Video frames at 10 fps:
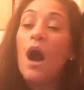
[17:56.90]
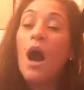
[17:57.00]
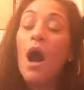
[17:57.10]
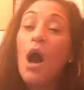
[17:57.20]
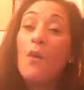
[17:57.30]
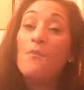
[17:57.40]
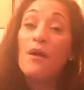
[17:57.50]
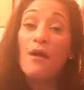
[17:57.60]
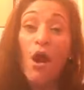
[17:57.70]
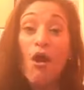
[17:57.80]
um,
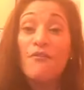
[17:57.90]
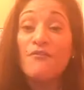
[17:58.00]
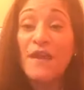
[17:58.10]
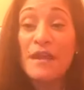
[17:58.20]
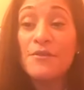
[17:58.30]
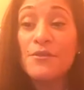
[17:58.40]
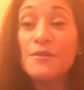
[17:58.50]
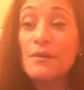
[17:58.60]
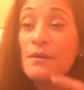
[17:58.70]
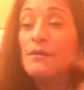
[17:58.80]
our faith,
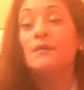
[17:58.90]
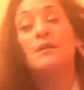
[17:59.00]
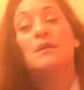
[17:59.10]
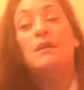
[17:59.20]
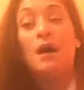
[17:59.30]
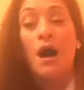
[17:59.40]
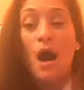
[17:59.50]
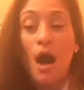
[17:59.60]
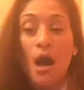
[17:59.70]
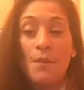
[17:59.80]

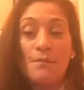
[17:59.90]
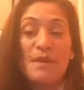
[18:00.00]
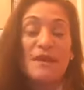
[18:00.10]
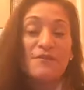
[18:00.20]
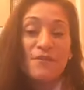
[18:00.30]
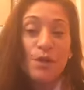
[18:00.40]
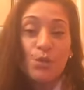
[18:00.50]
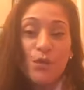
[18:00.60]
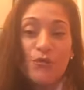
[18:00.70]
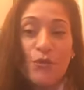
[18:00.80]
um, being
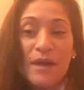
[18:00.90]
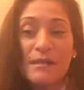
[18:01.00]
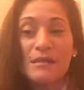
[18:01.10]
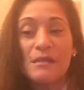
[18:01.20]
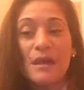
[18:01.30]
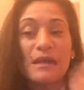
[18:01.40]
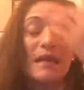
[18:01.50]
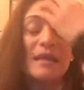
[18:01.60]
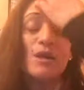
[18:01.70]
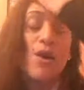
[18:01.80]
filled with grace,
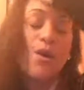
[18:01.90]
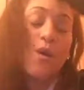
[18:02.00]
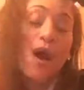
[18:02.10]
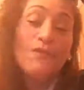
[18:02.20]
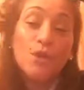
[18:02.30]
letting go of